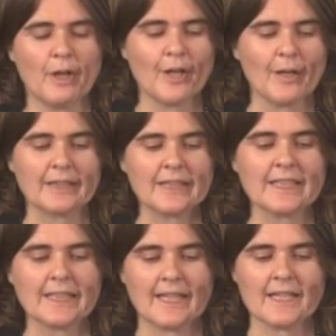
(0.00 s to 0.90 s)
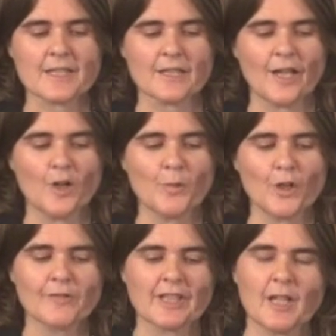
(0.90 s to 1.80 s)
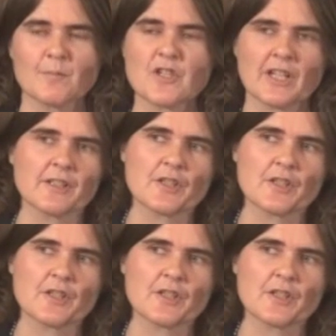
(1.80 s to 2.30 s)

and legal aid to help overcome gender